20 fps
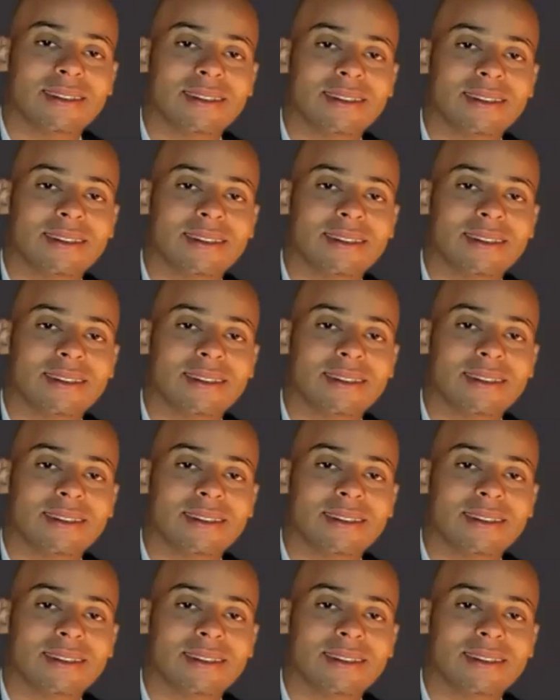
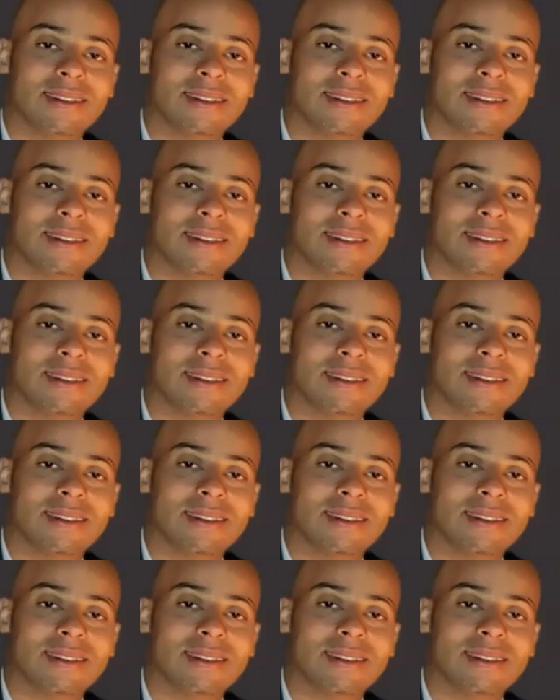
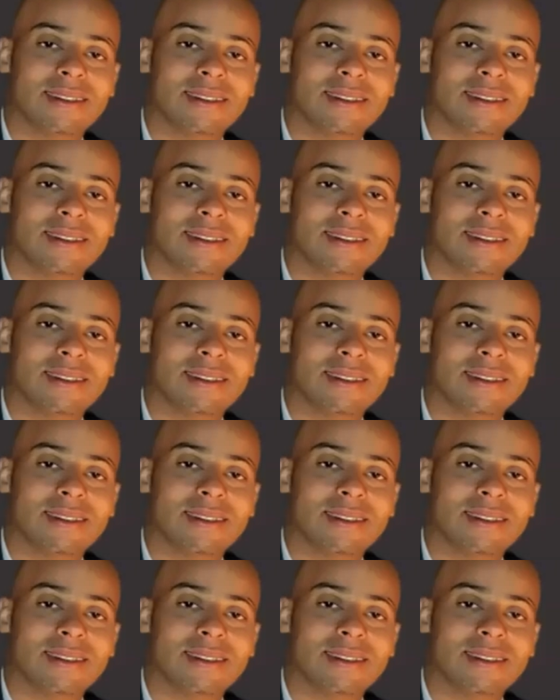
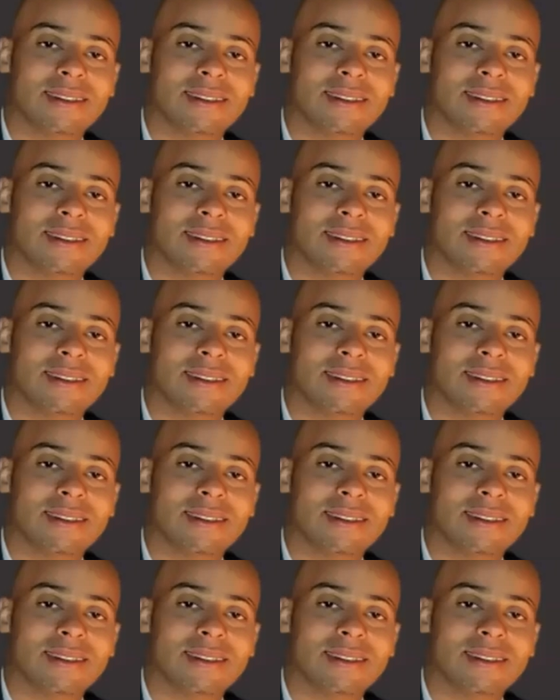
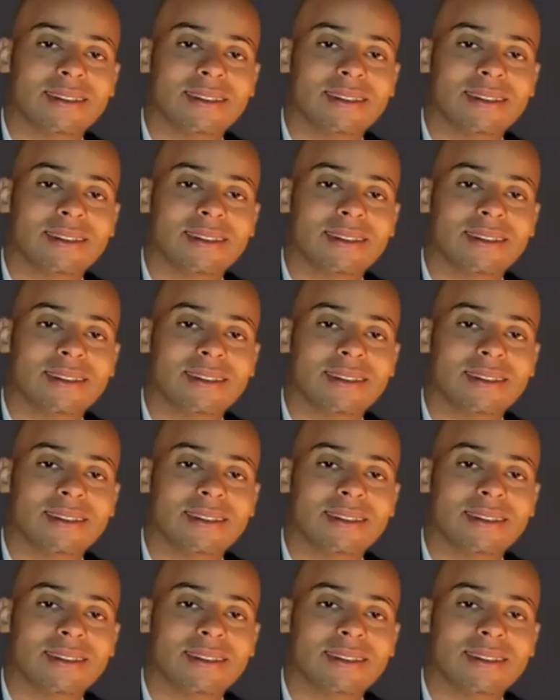
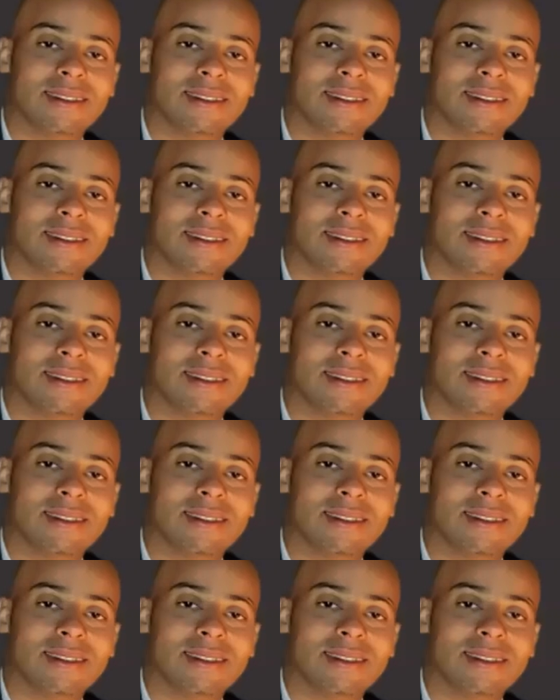
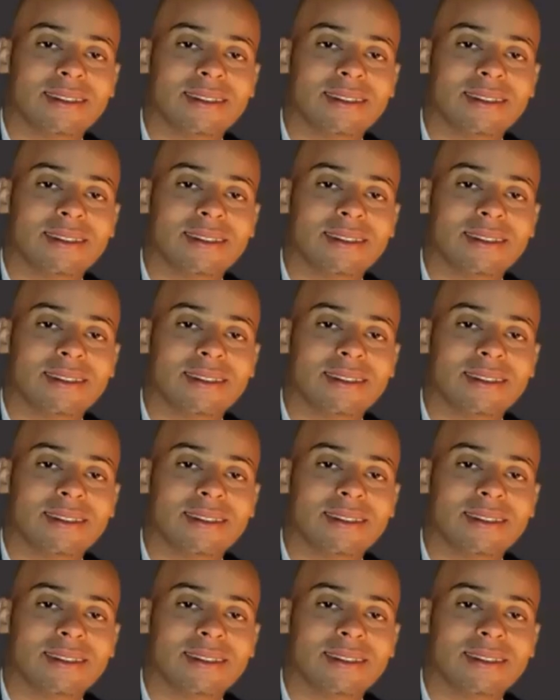The face doesn't move, so there is nothing to read.